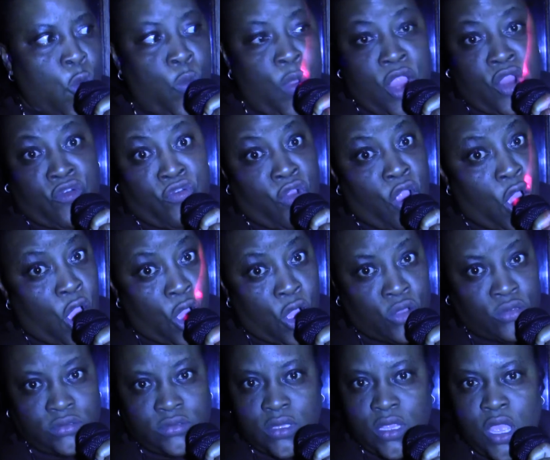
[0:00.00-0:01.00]
We're
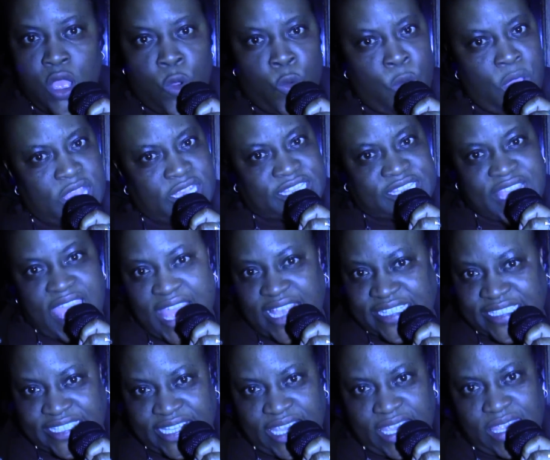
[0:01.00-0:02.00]
grown, we're
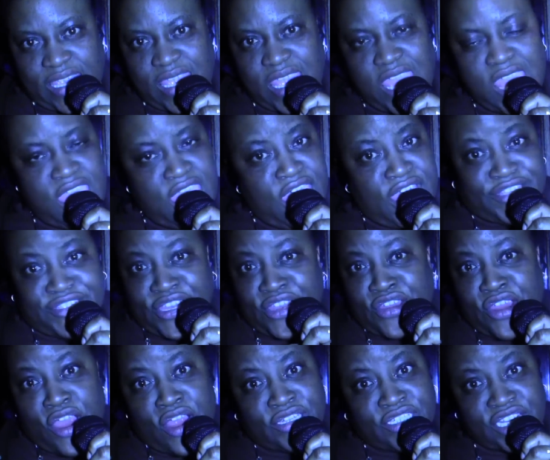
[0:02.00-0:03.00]
sexy. It's your
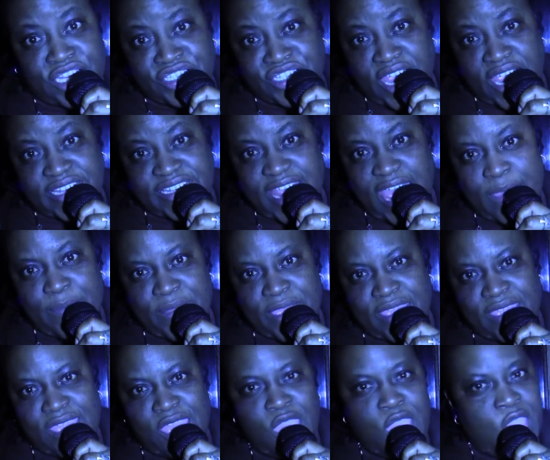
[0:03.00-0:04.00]
girl DJ
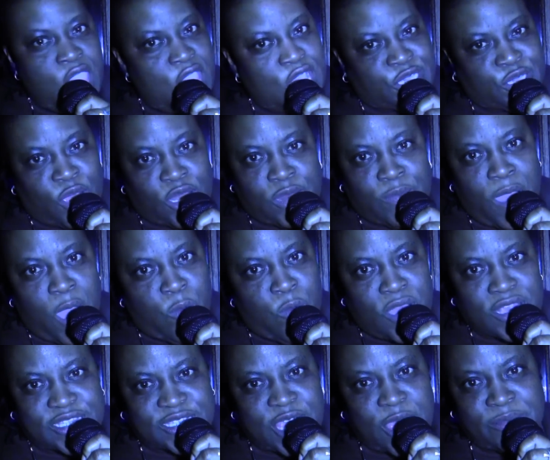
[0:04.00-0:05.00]
Debbie. It's all about
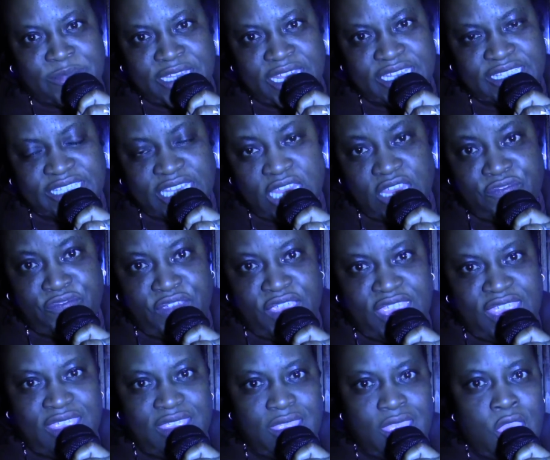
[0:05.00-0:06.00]
what's up
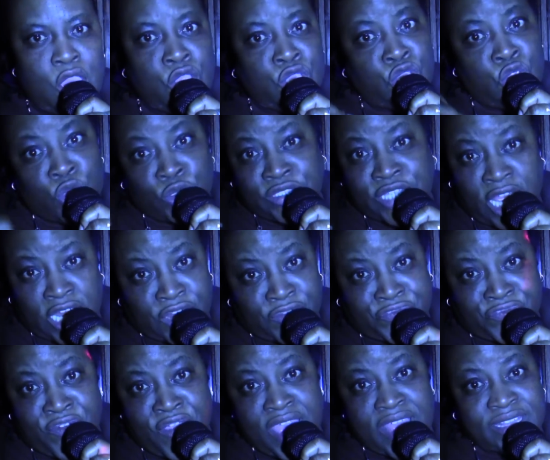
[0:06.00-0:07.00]
DTV. You tell a
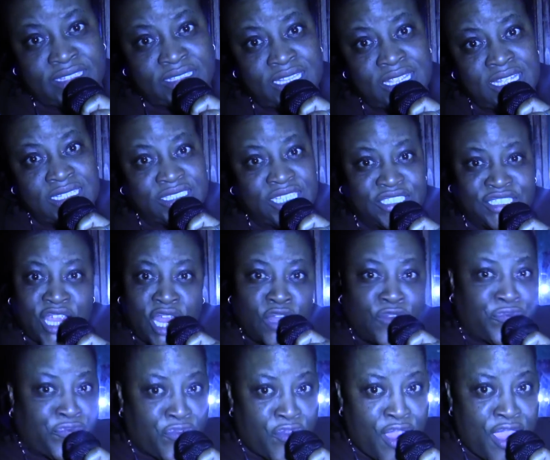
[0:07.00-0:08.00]
friend to tell
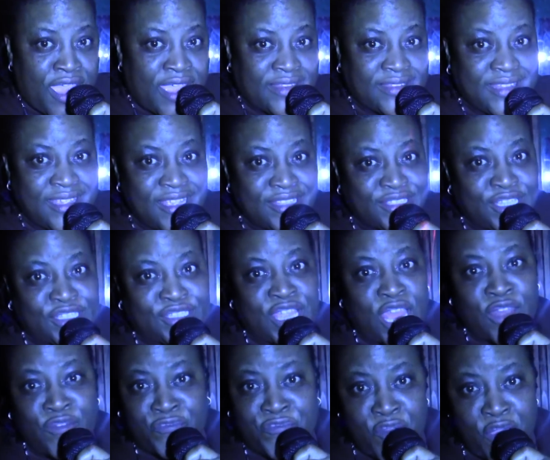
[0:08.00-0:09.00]
a friend to
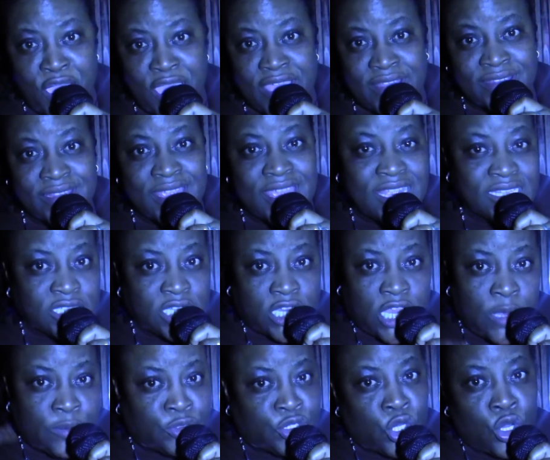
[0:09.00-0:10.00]
tell a friend to
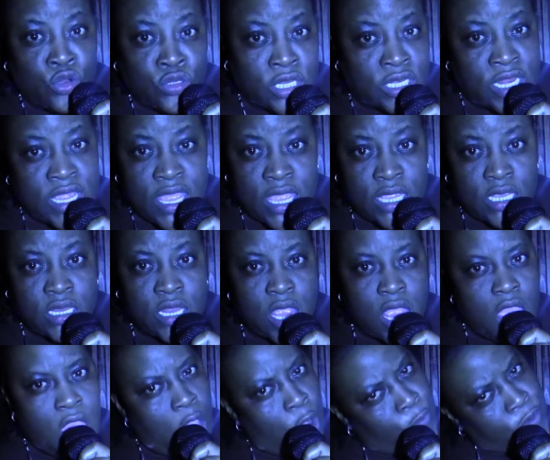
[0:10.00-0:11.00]
keep tuning in,
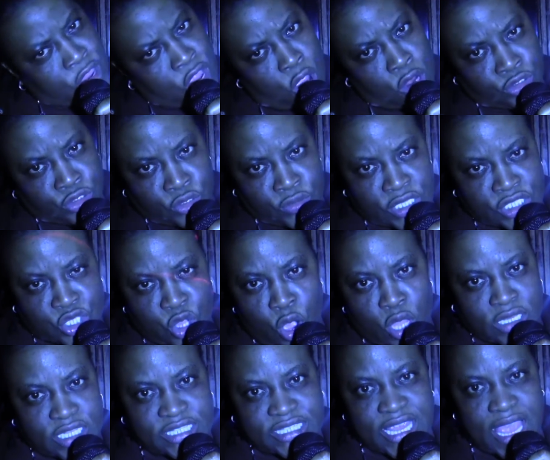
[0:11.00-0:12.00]
and we're gonna do this
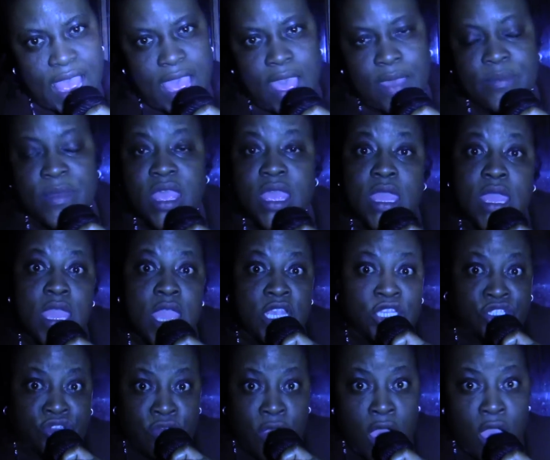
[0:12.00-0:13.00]
all the time.
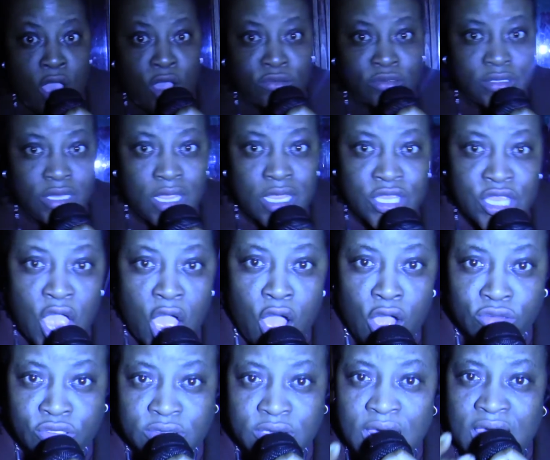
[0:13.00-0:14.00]
It's grown,
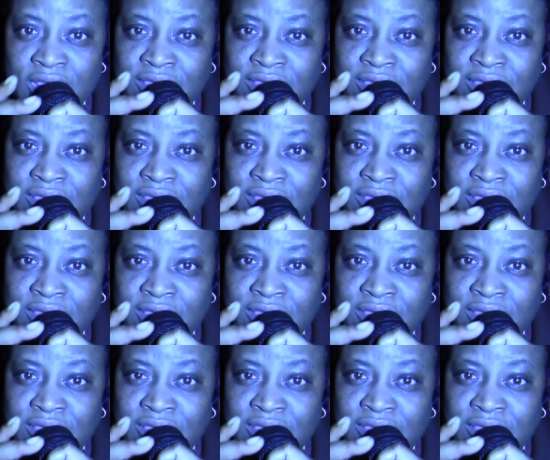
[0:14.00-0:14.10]
yo.